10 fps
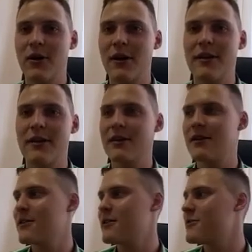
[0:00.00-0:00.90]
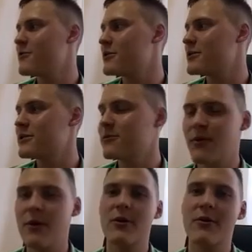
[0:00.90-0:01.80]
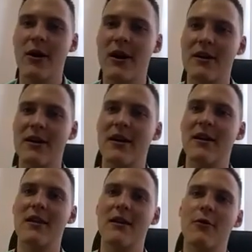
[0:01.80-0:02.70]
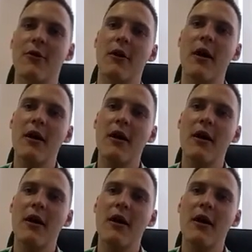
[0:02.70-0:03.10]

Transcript: I think it was very great, and there were